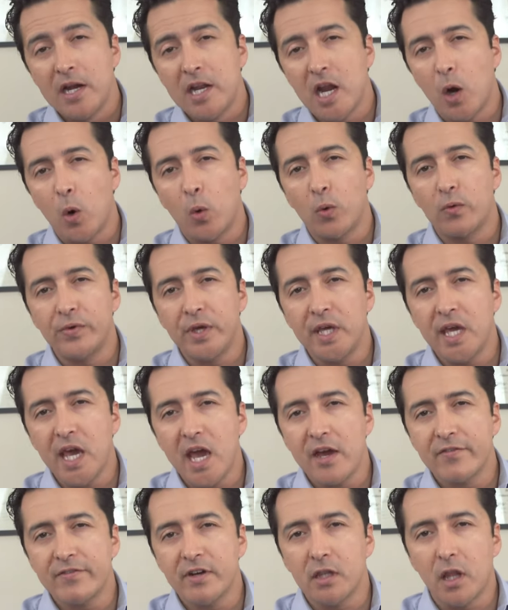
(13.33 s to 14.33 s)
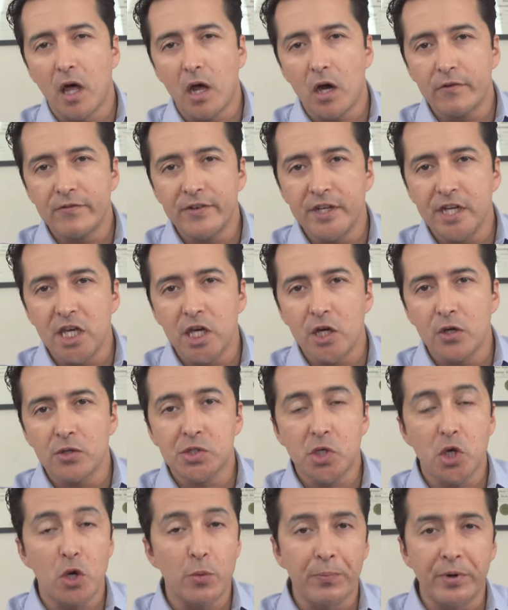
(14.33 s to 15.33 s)
Now, we have a lot of
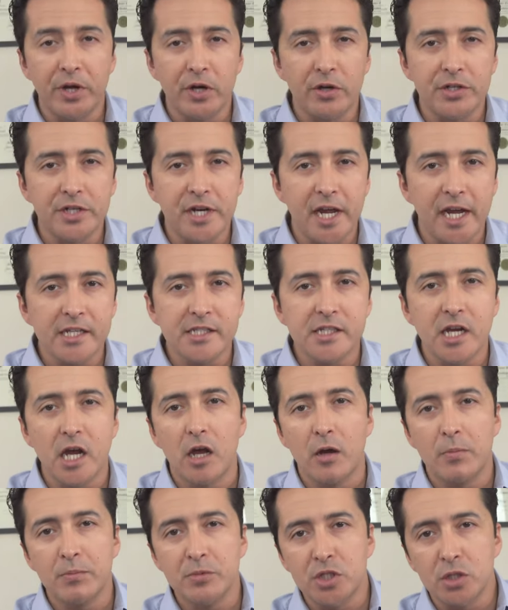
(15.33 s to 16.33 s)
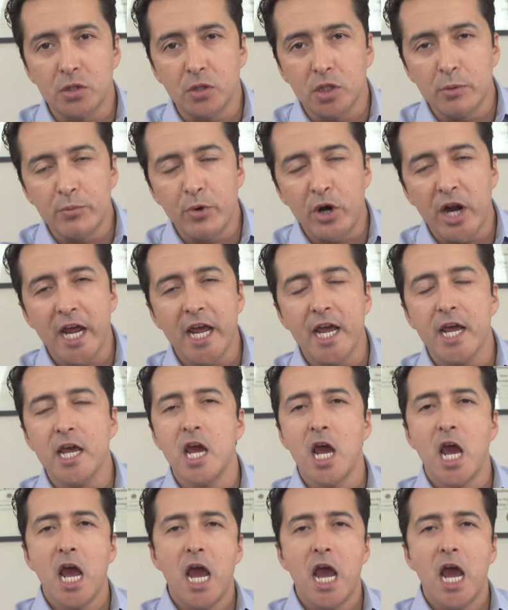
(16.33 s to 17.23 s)
videos comparing Dexcom to Libre.